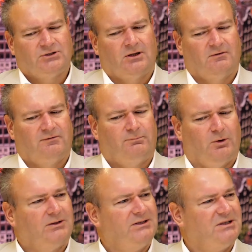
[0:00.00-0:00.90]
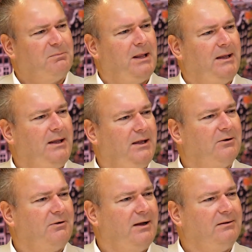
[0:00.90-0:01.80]
lot of politics at play
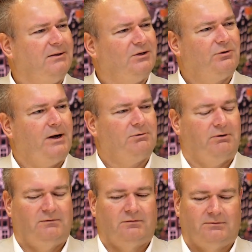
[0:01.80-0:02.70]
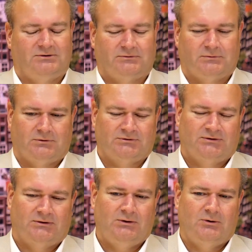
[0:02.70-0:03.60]
here, right? And they're trying to influence, of course,
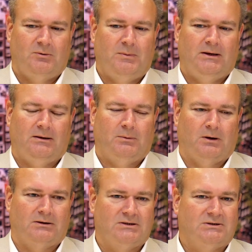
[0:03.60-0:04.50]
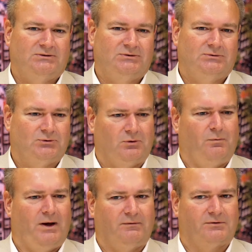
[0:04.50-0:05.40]
the European politicians to sort of
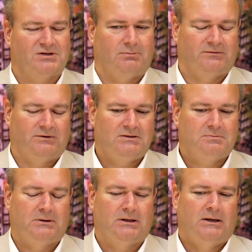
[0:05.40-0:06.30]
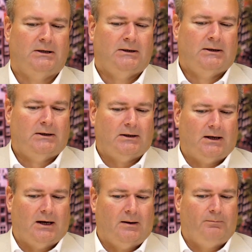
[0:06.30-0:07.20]
waiver some of this. But
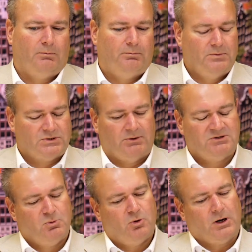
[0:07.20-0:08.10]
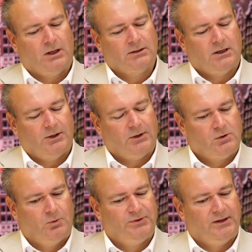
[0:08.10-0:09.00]
so it's more on the
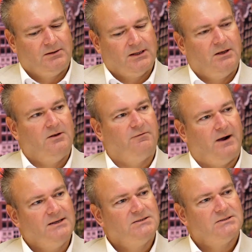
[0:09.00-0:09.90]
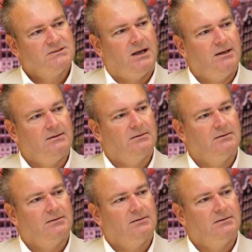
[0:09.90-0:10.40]
content and the device side